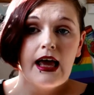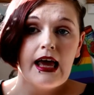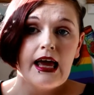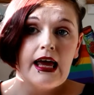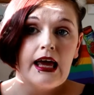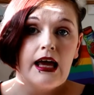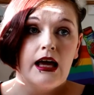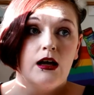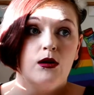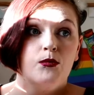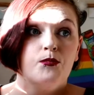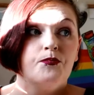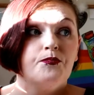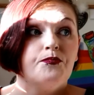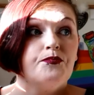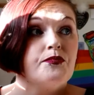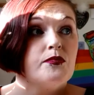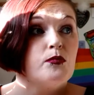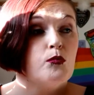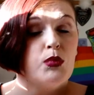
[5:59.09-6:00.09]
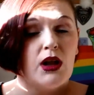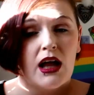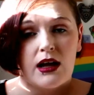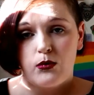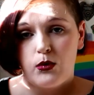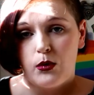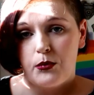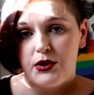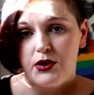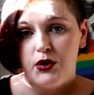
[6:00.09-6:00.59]
a
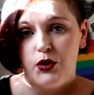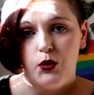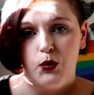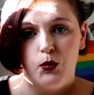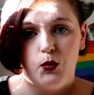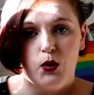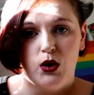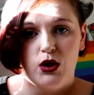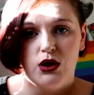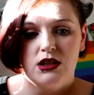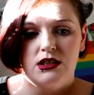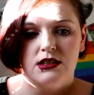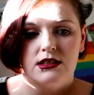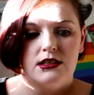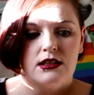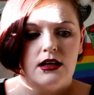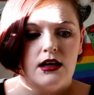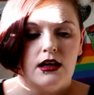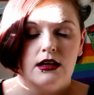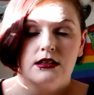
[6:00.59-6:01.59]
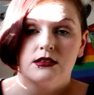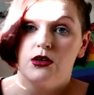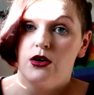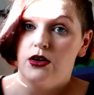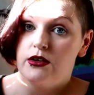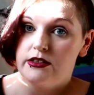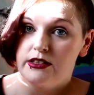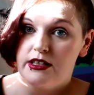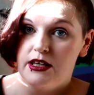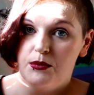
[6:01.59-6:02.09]
black woman who works as a
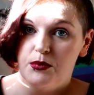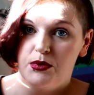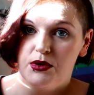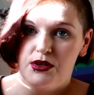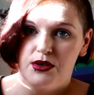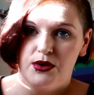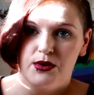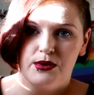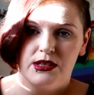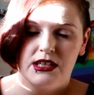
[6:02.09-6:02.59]
housekeeper in a